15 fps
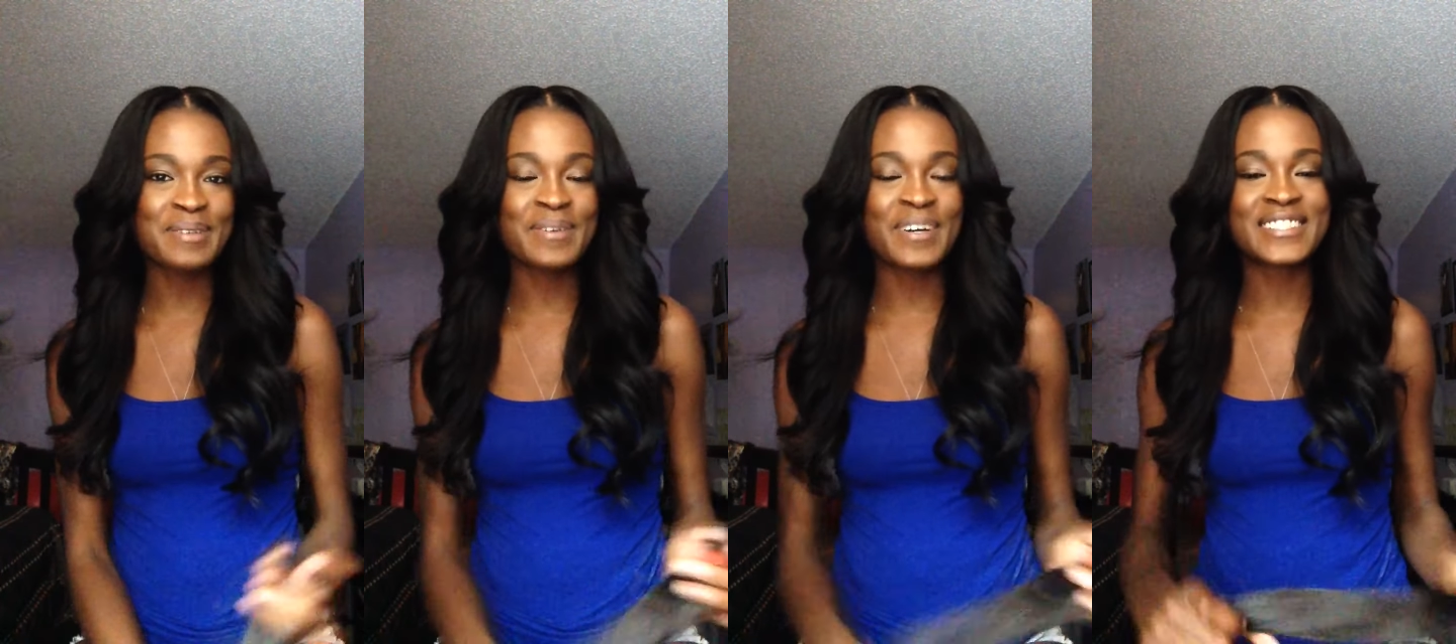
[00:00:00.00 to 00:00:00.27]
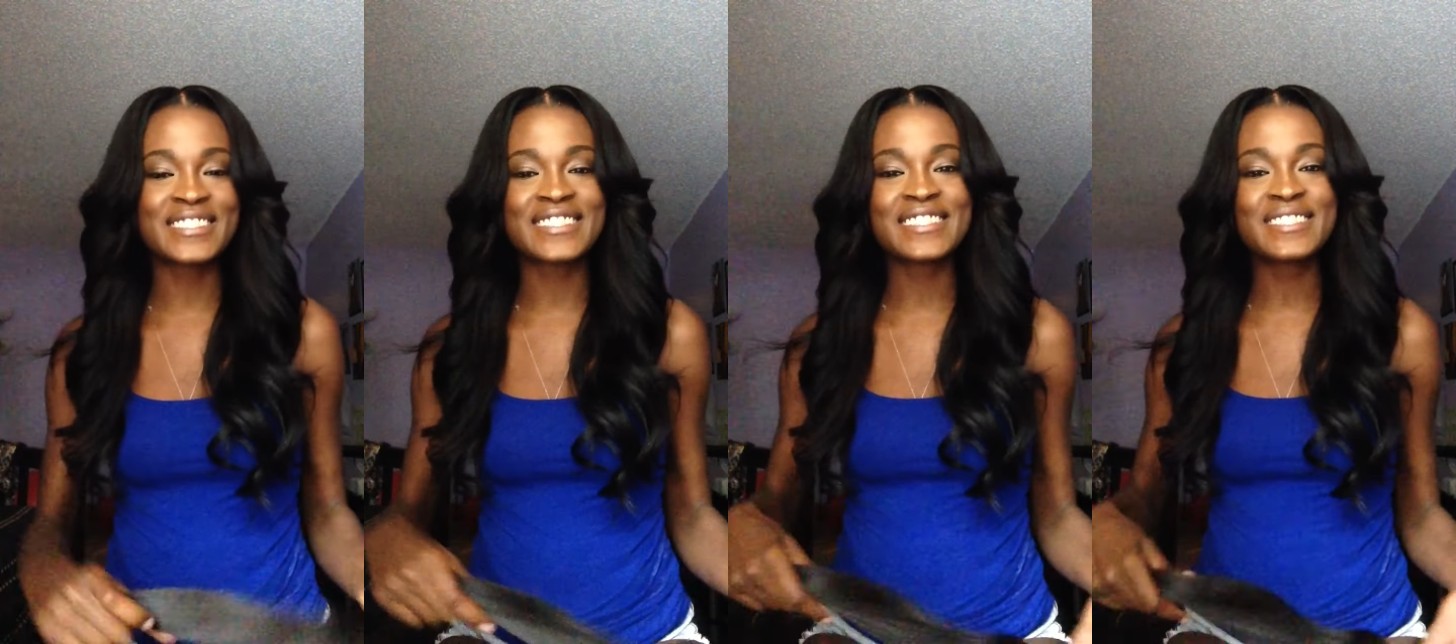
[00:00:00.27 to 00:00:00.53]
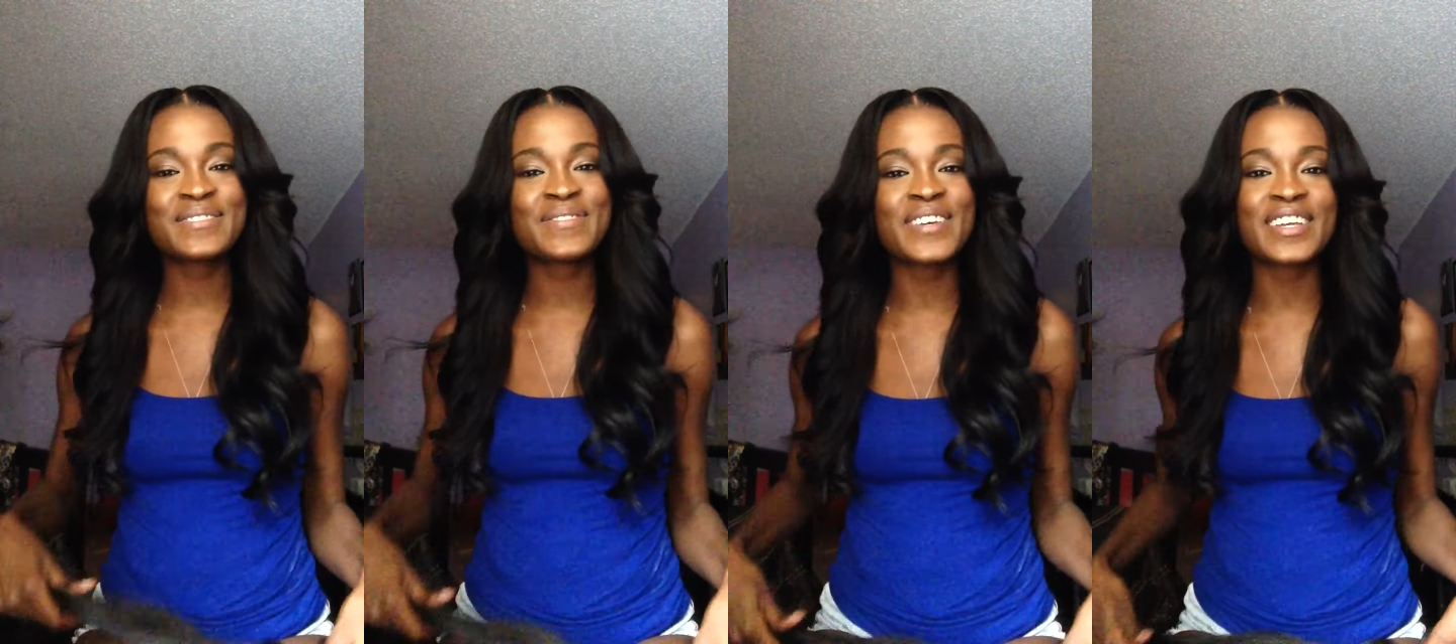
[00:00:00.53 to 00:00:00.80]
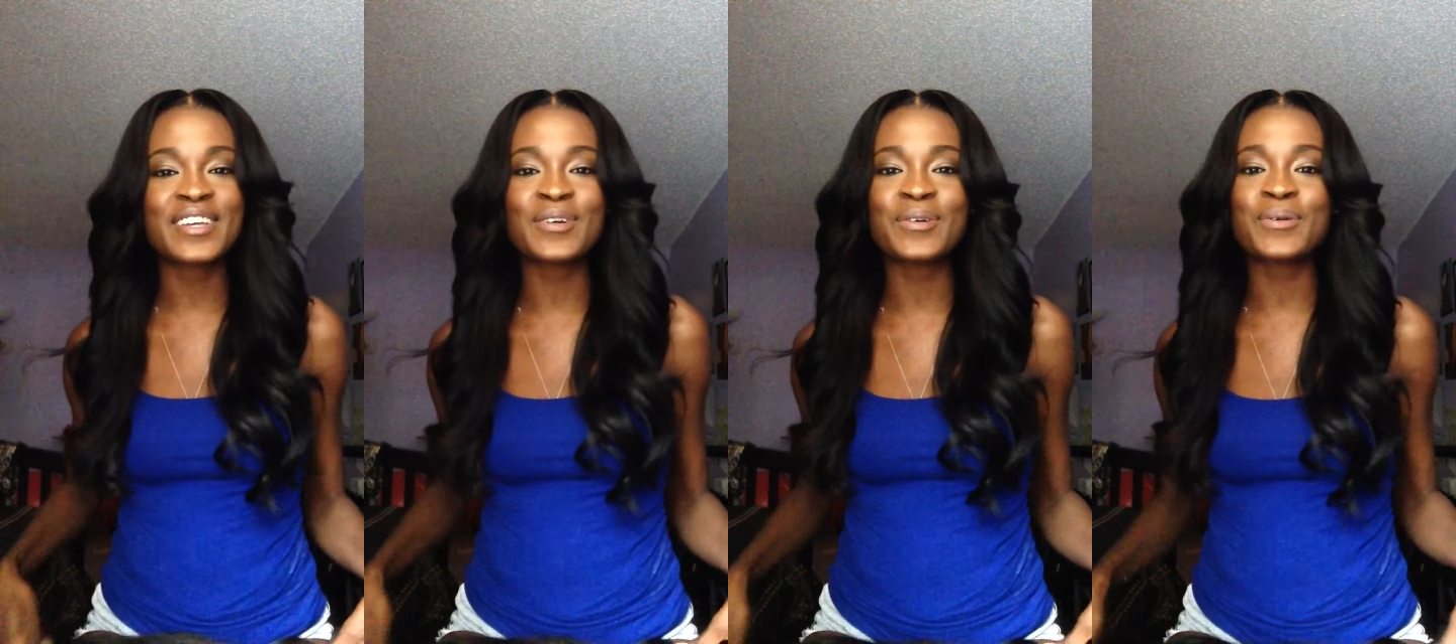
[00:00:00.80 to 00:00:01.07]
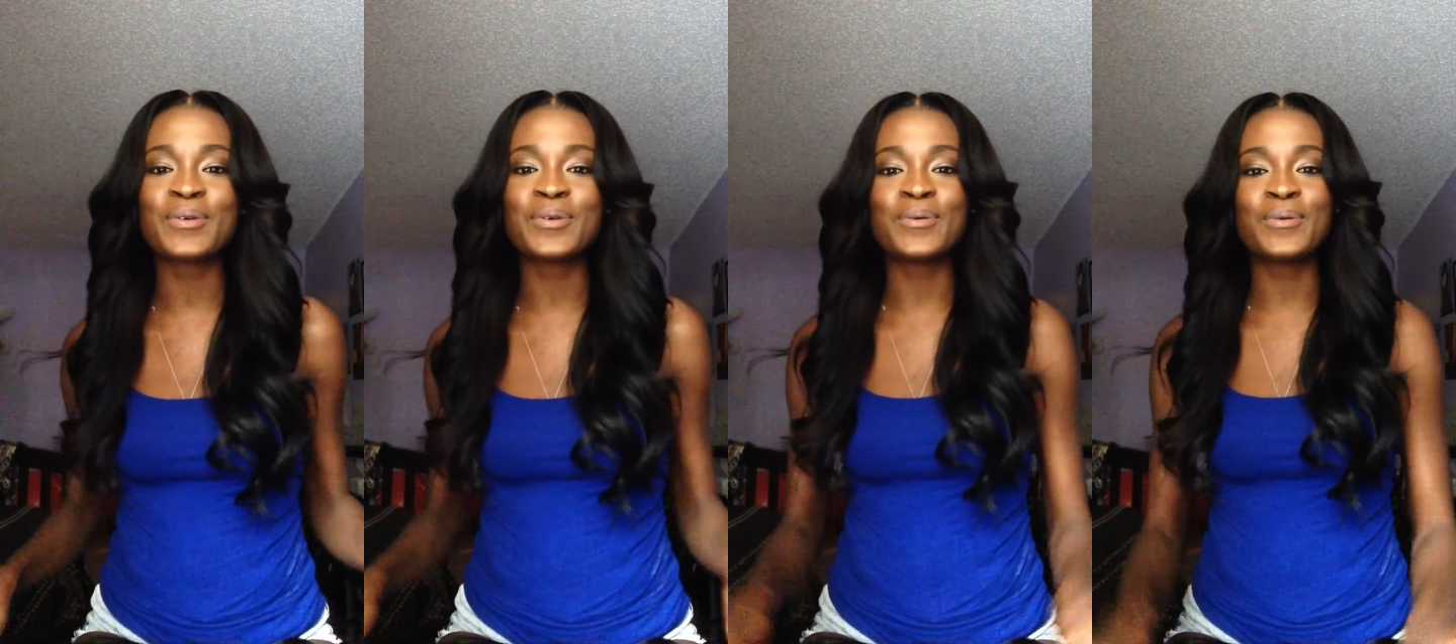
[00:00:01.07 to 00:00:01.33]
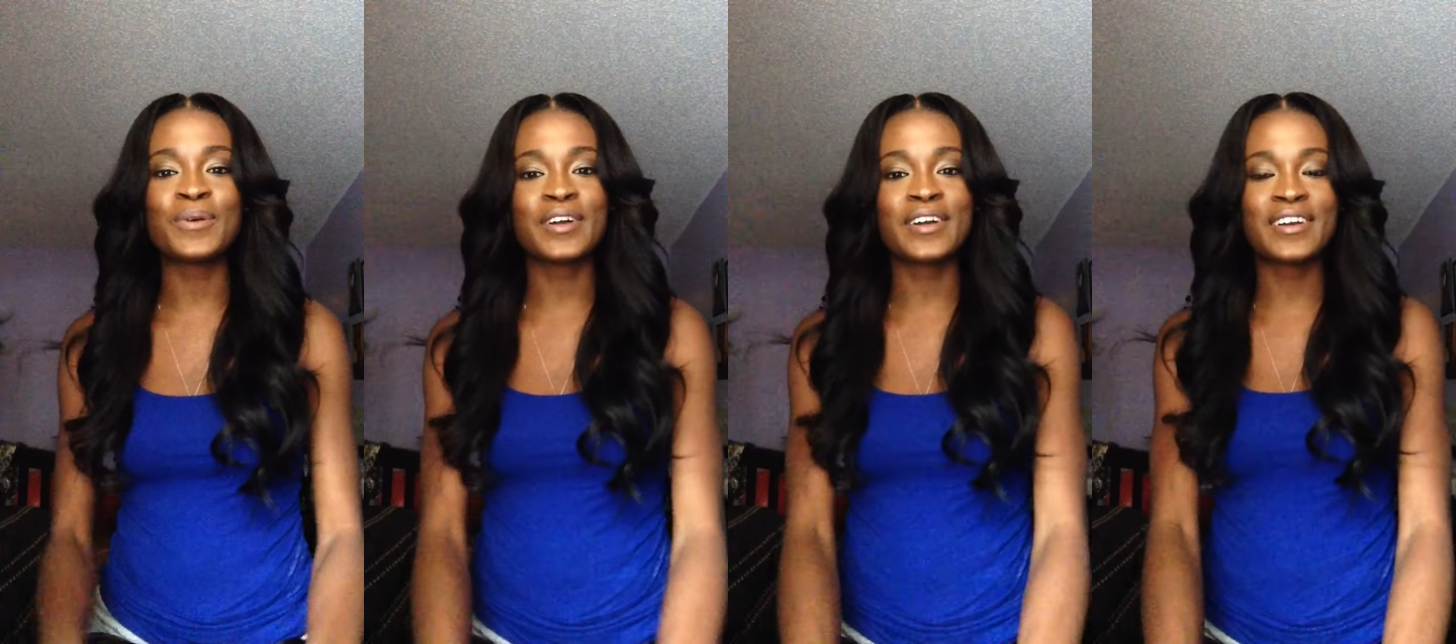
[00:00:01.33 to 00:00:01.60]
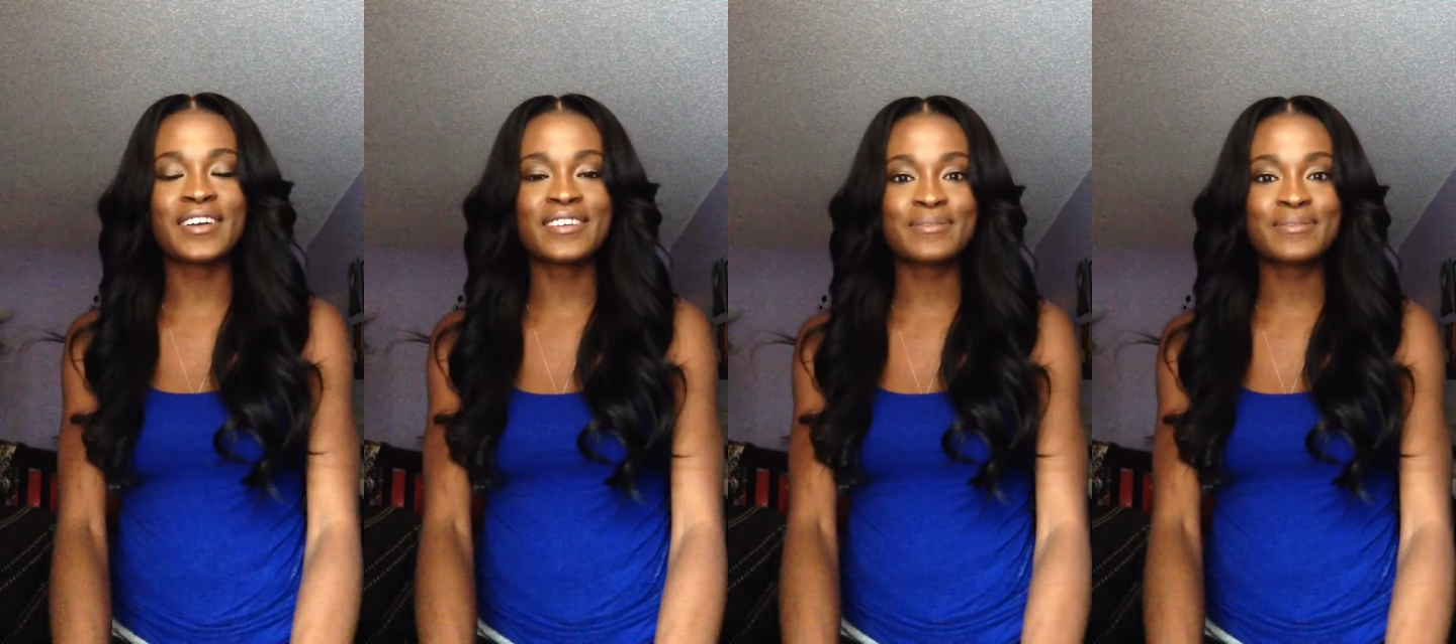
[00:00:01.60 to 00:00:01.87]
watching this video, you are